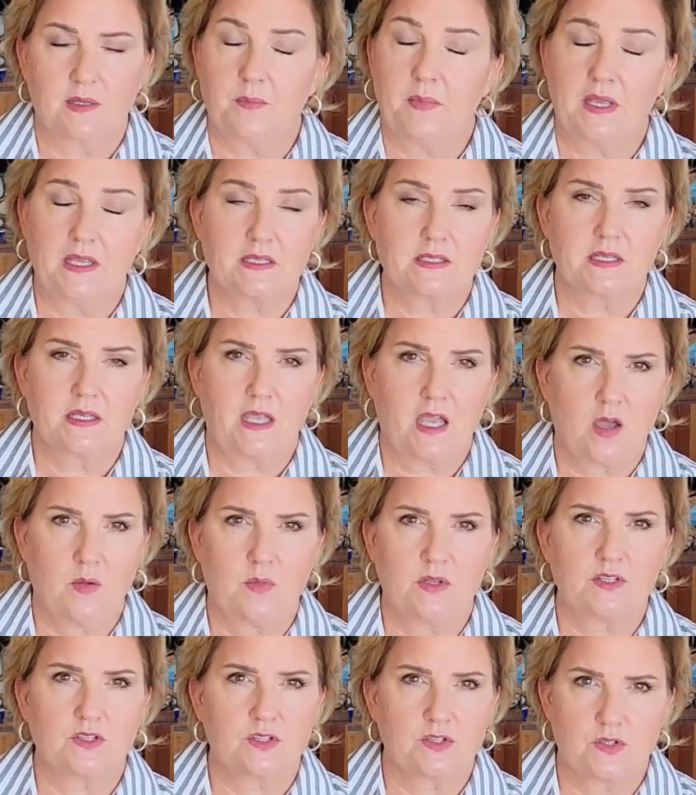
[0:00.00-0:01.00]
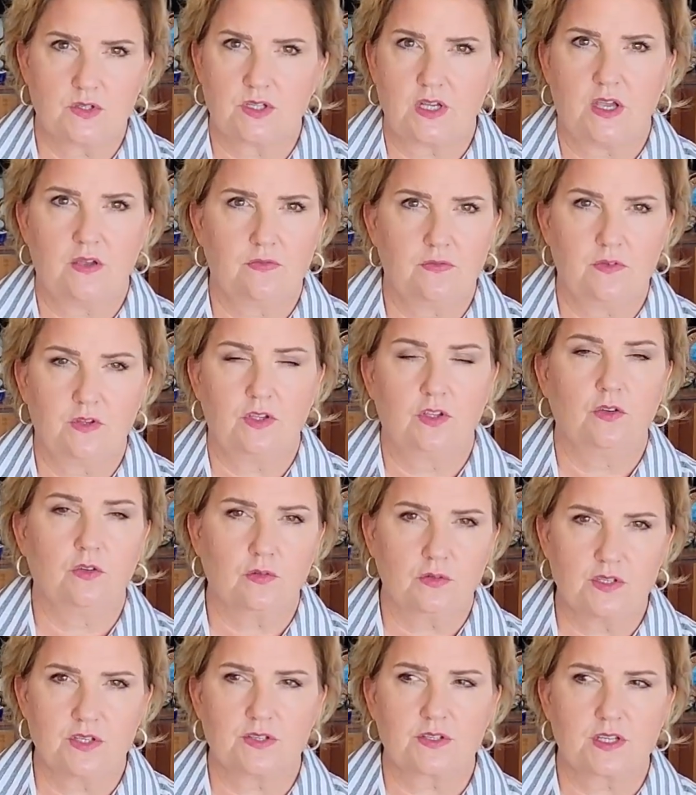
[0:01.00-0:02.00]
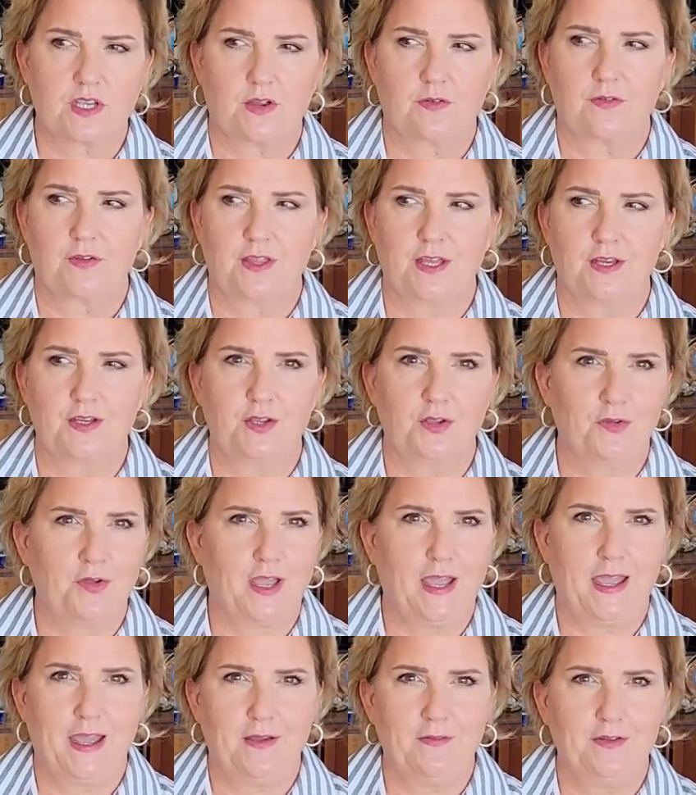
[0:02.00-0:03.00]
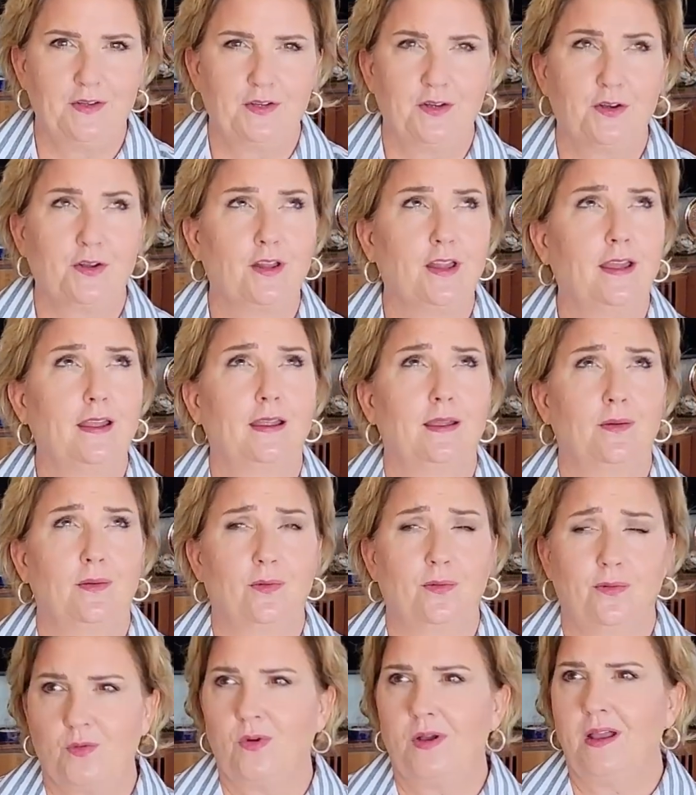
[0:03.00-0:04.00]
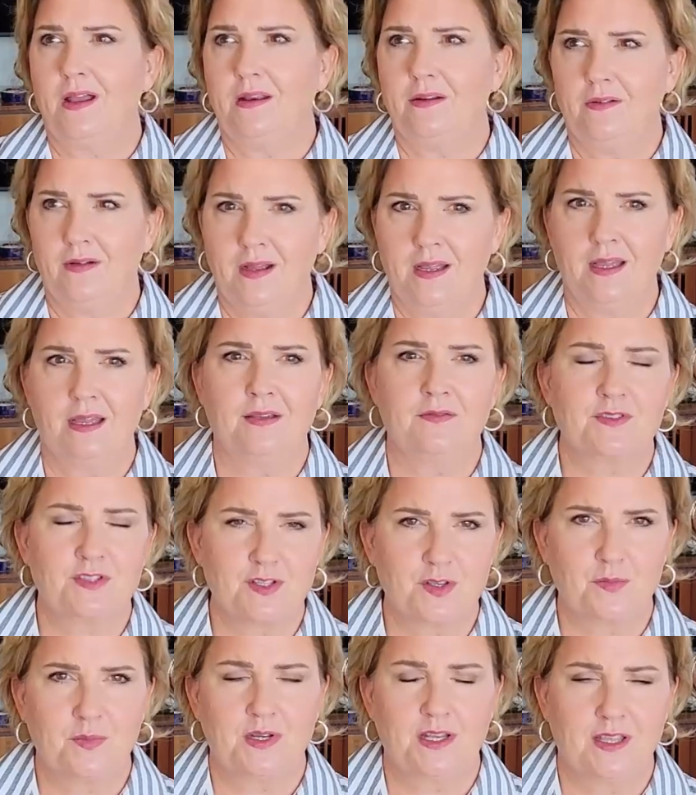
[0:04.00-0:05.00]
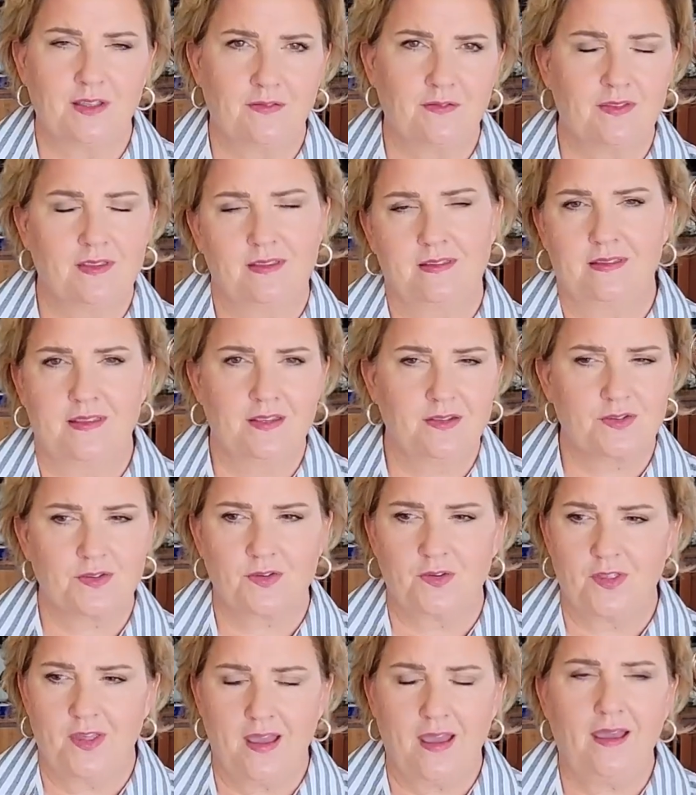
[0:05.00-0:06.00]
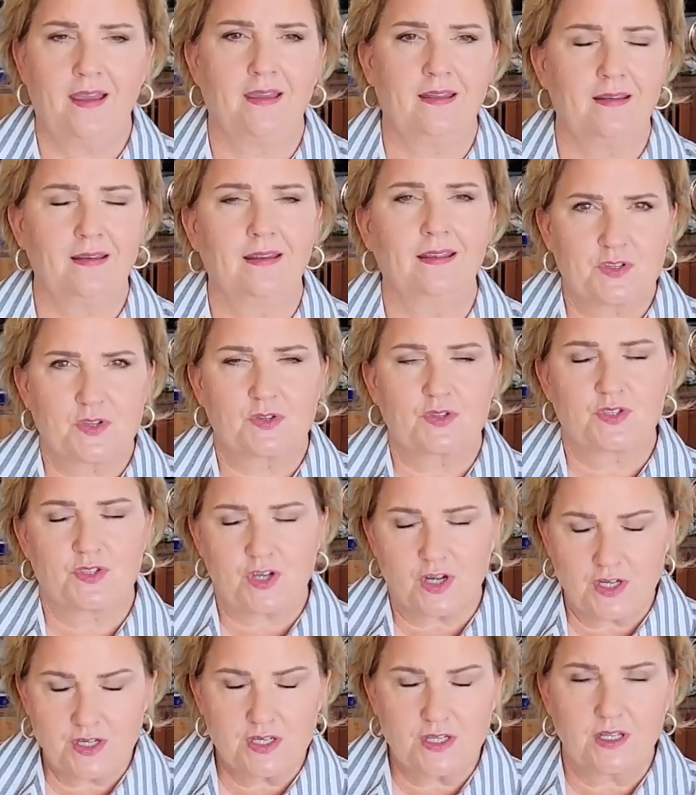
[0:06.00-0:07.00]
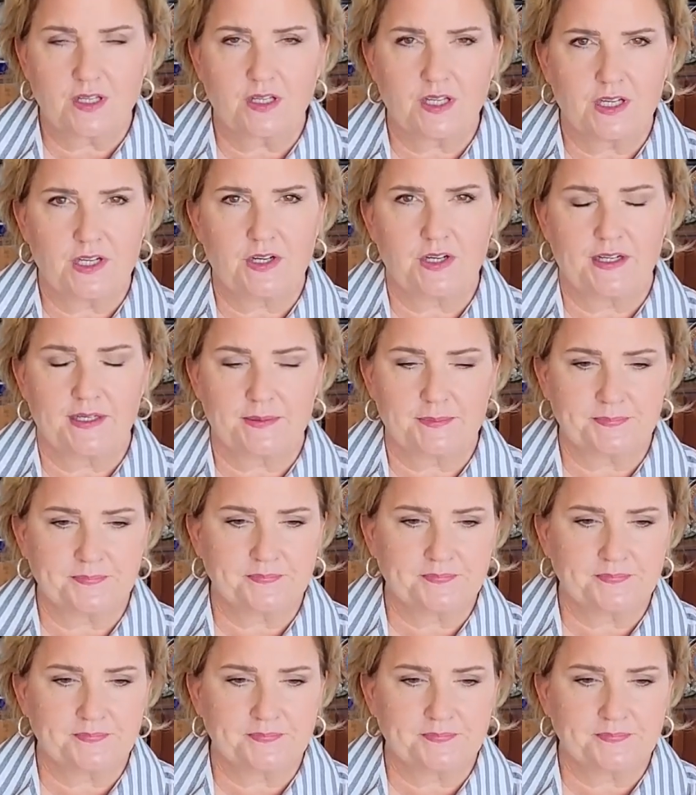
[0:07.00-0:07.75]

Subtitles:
amazing how much stuff you'll discover that you have, and you're like, why do I have so many of this or that? So start decluttering.